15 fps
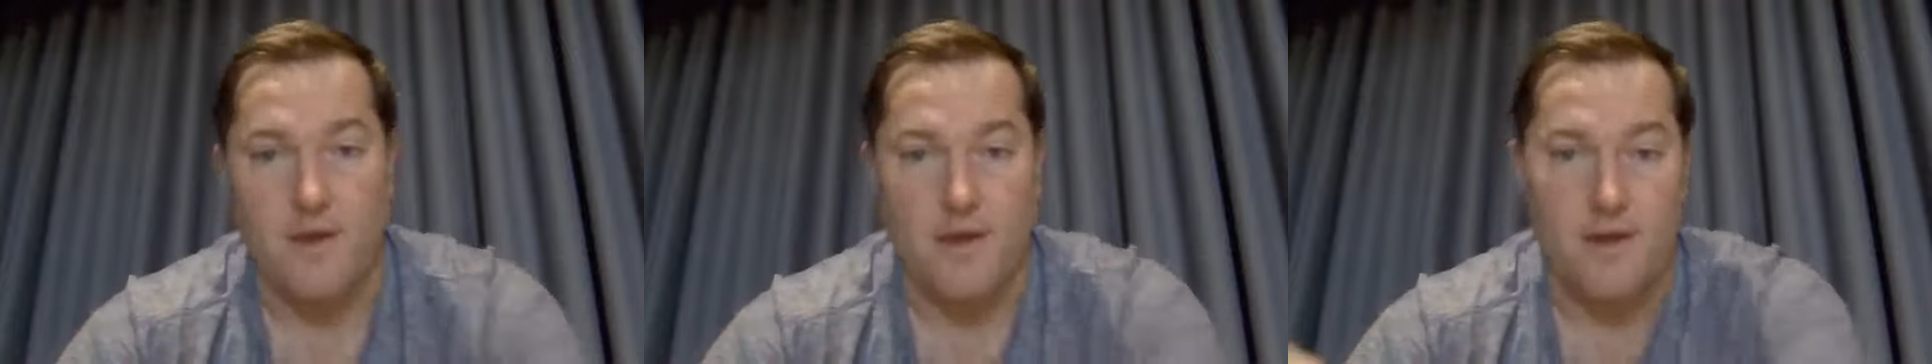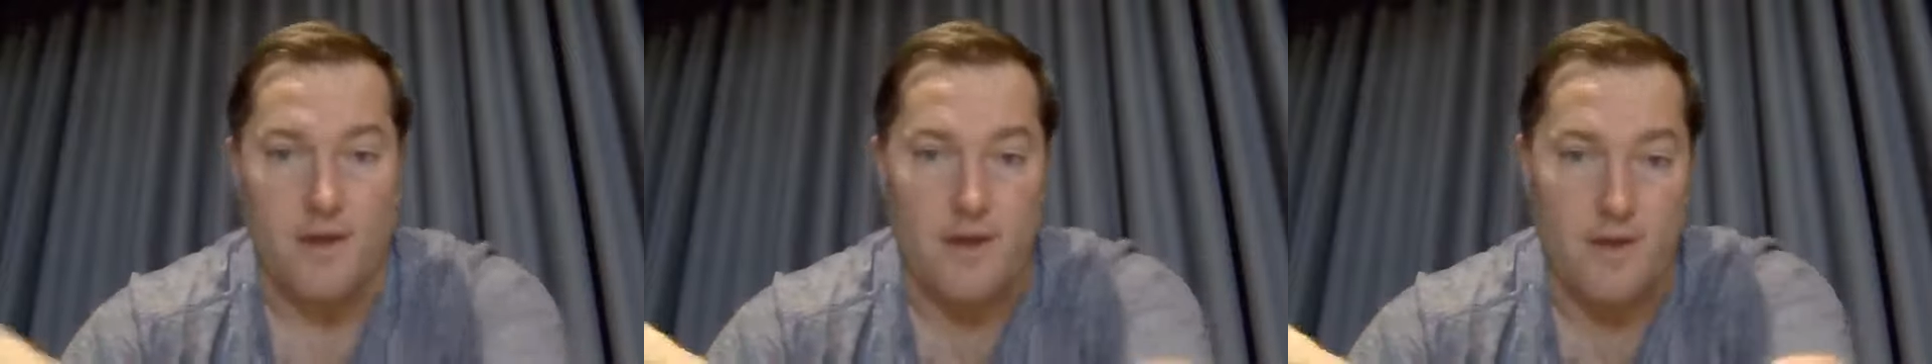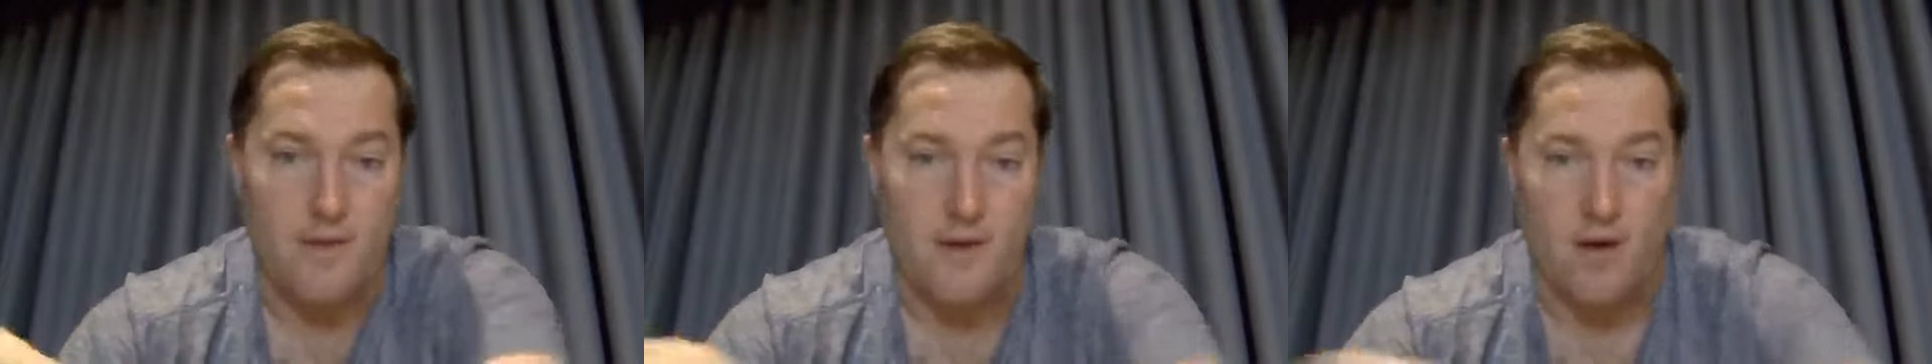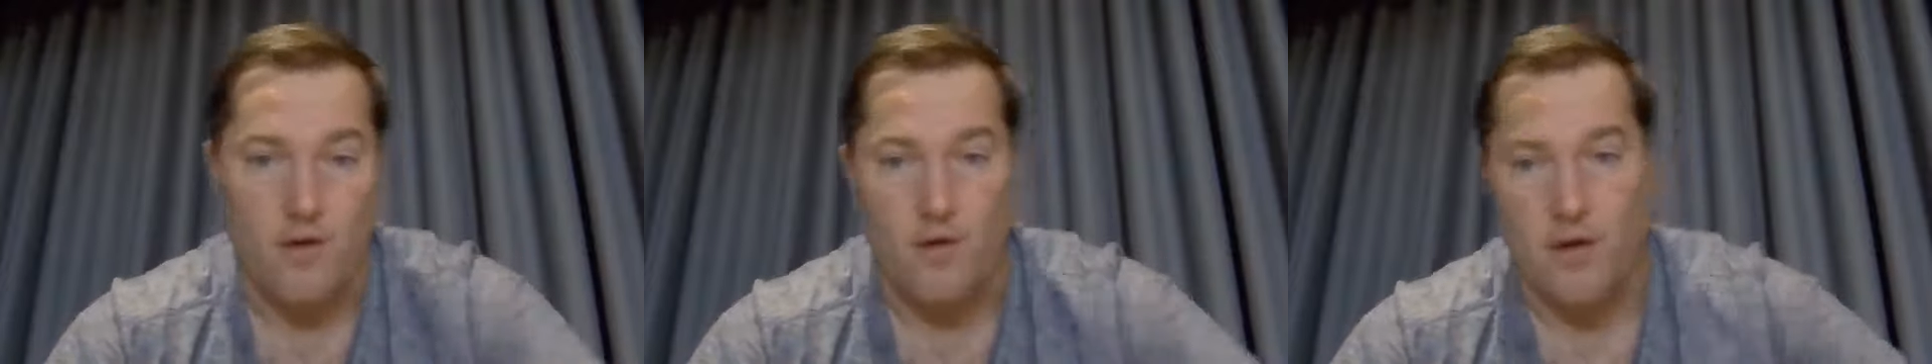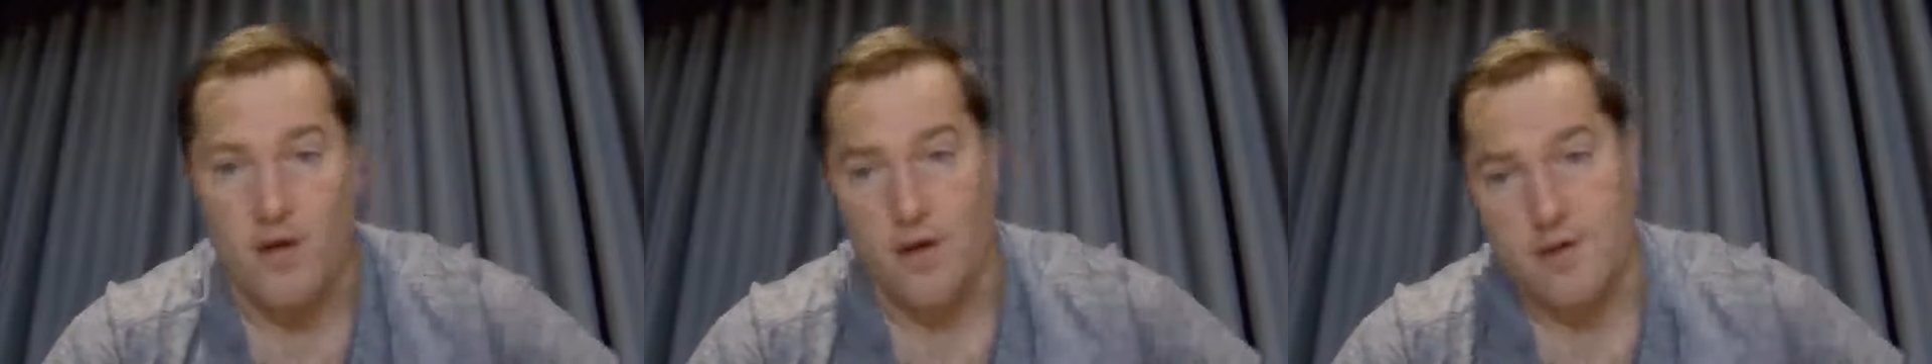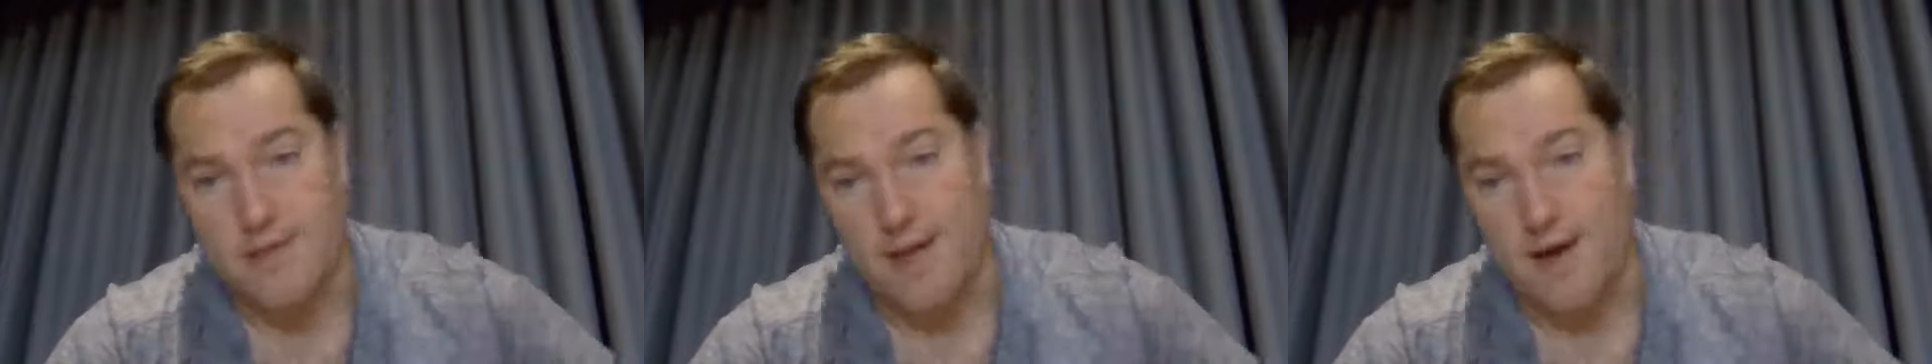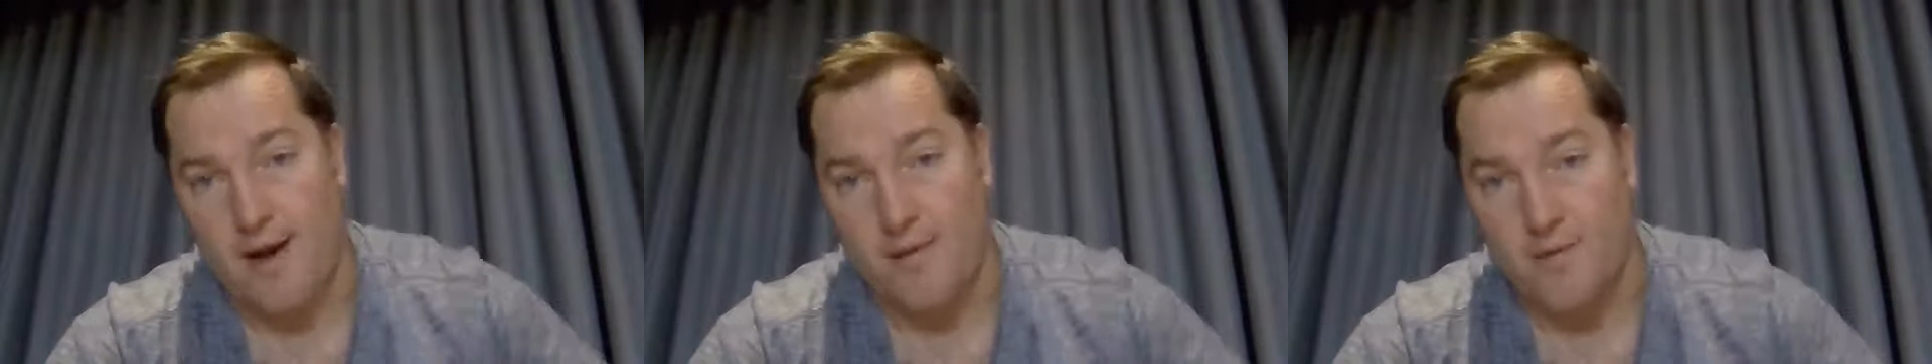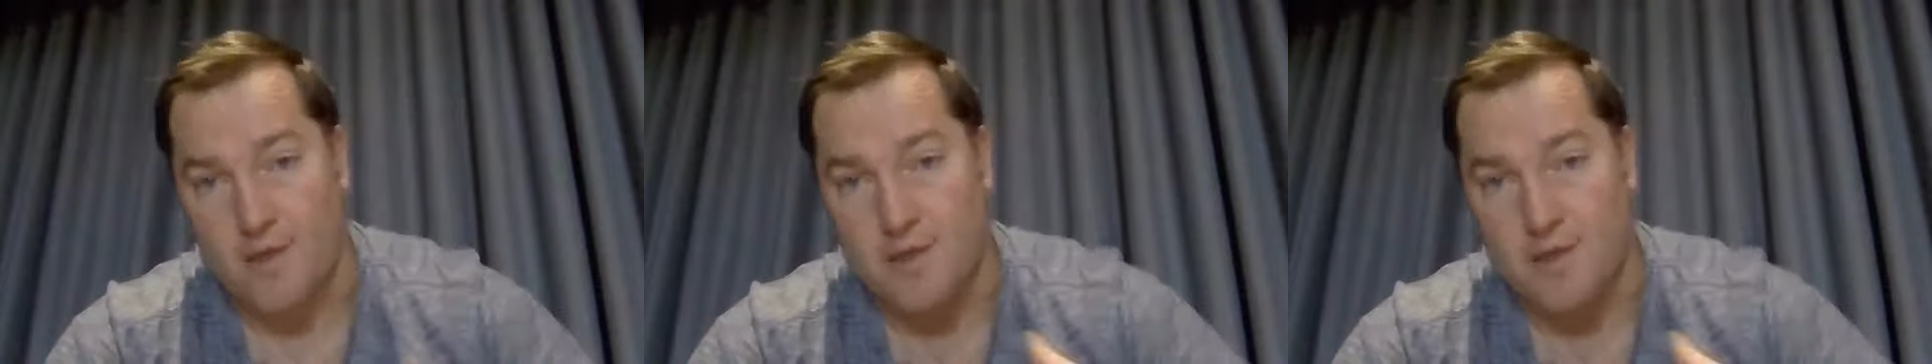the whole coastline,